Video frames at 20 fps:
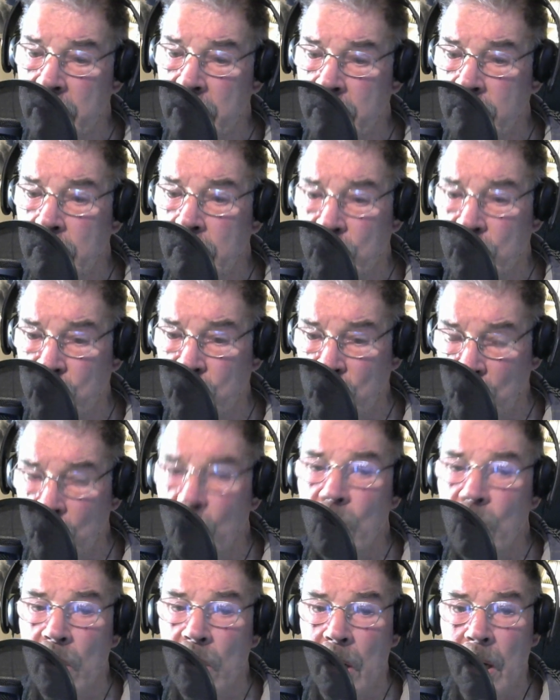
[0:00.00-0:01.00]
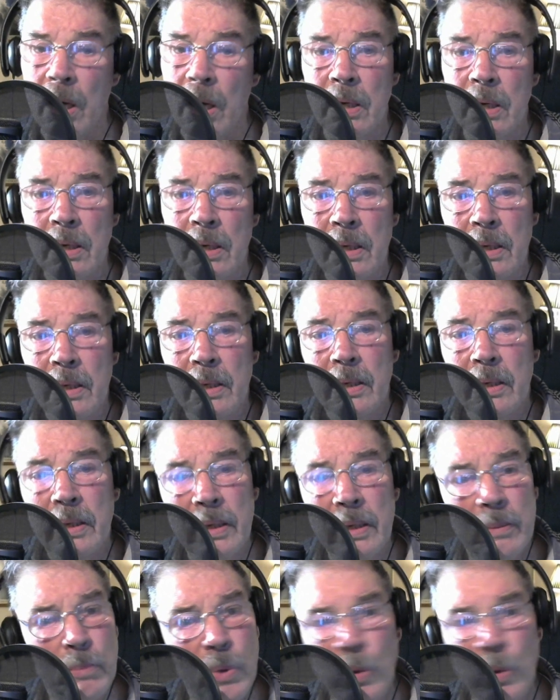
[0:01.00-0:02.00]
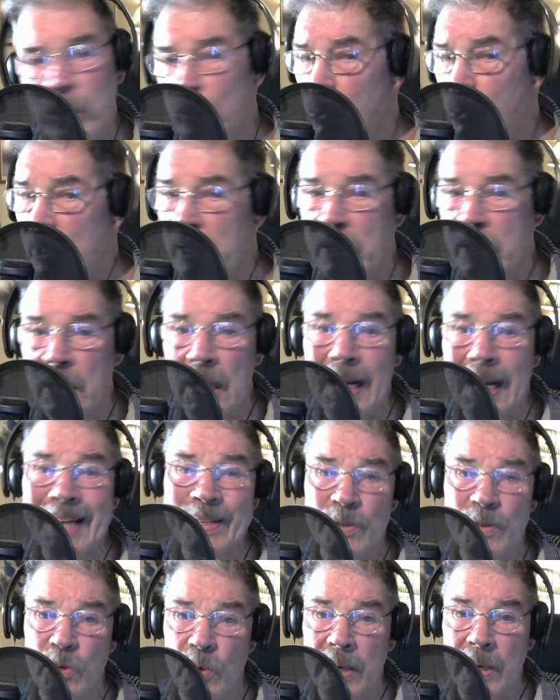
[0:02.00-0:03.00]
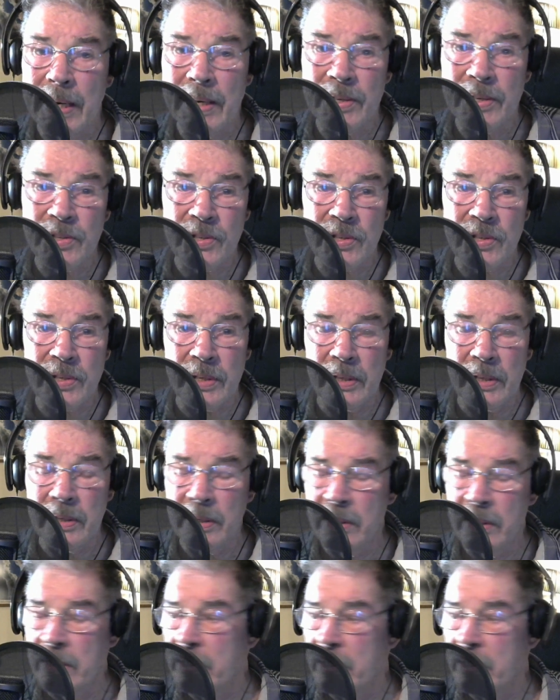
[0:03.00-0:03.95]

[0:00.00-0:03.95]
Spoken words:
Sonora. Boy, what a contrast in